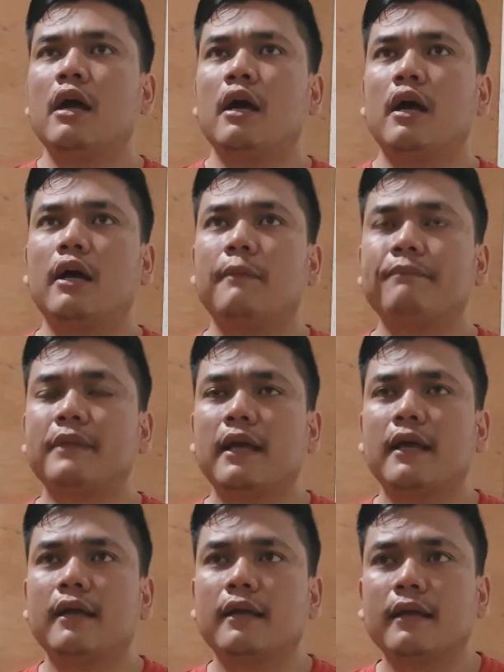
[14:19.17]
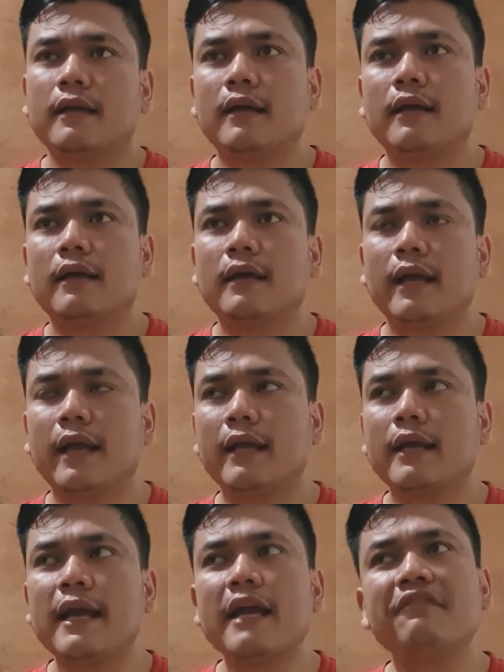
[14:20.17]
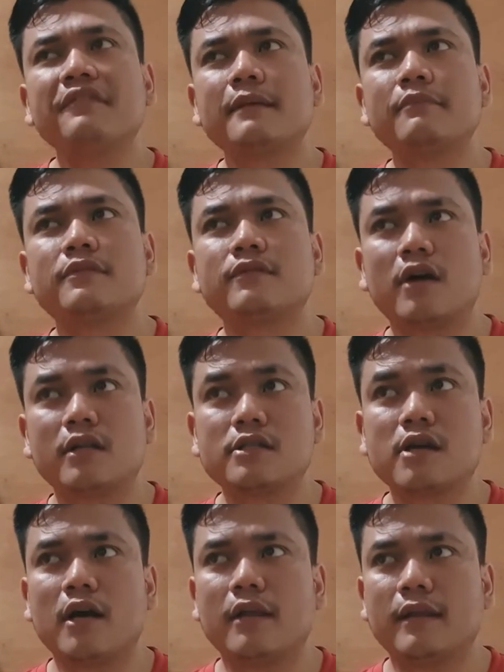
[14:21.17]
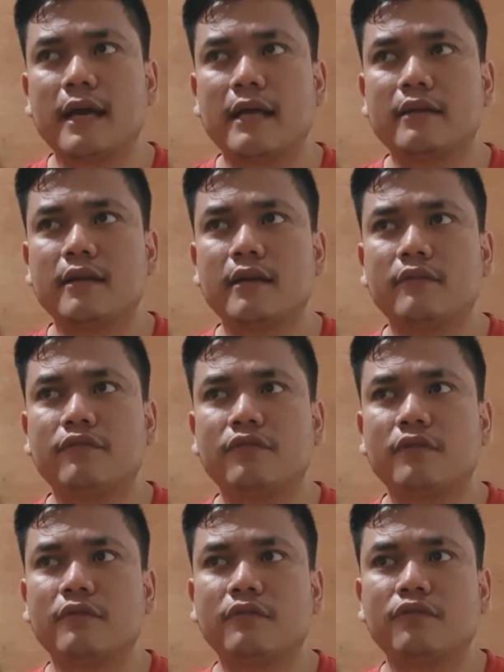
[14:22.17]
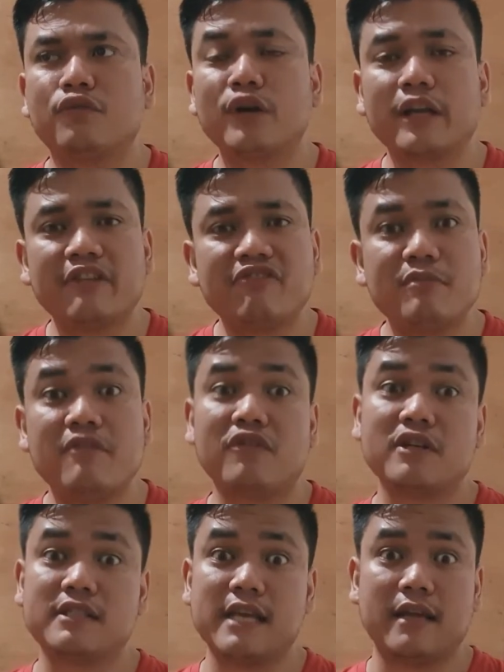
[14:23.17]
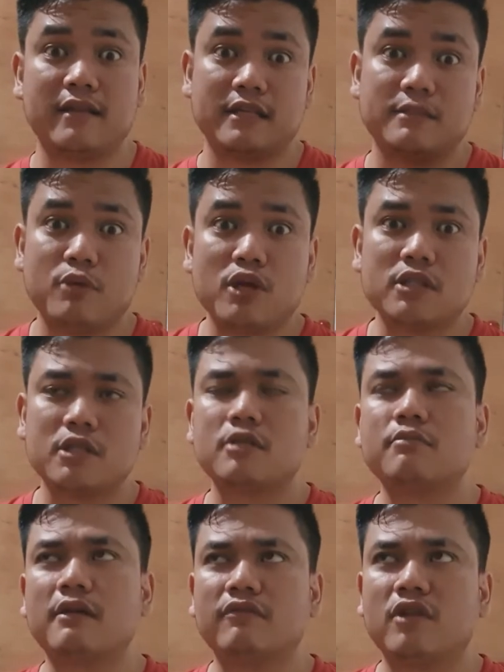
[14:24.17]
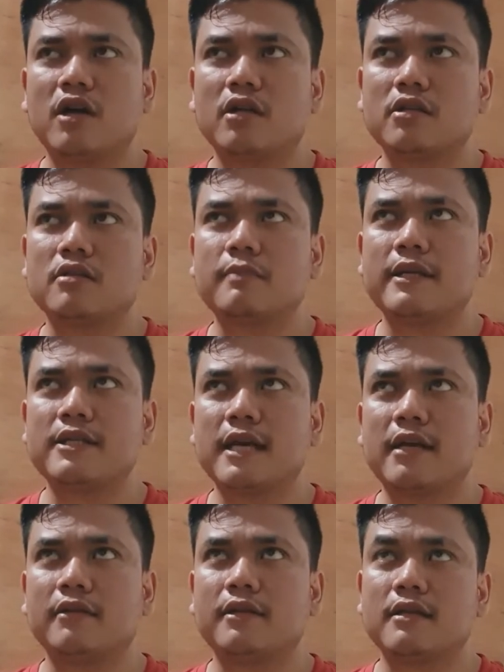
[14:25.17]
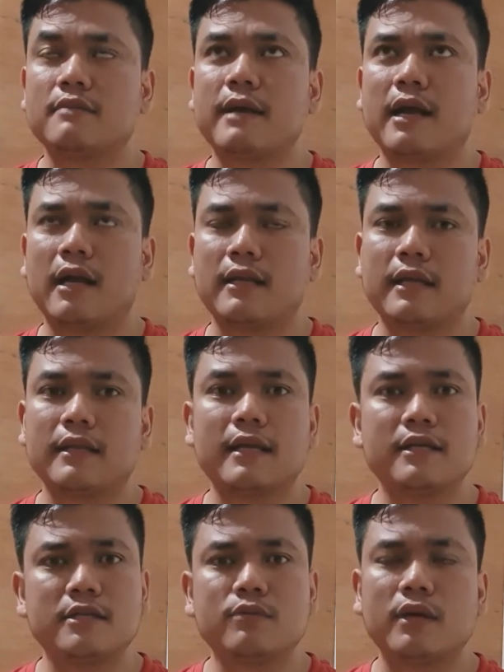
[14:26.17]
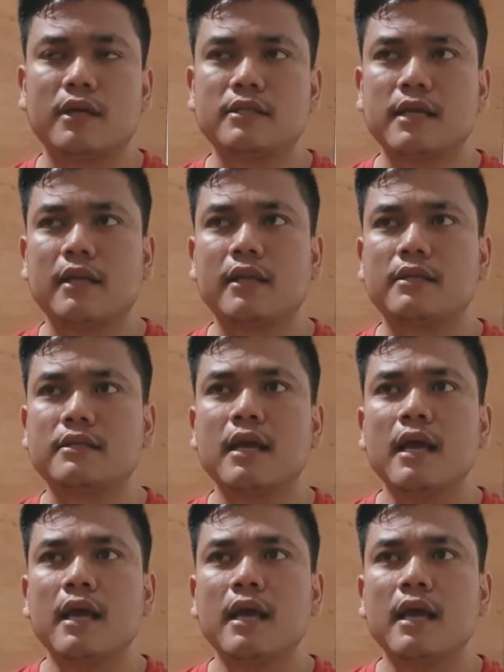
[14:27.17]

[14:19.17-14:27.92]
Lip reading: And I have some thoughts on that, and forgive me for saying this because this is my vlog, this is my channel, this is my content. I just want to say this.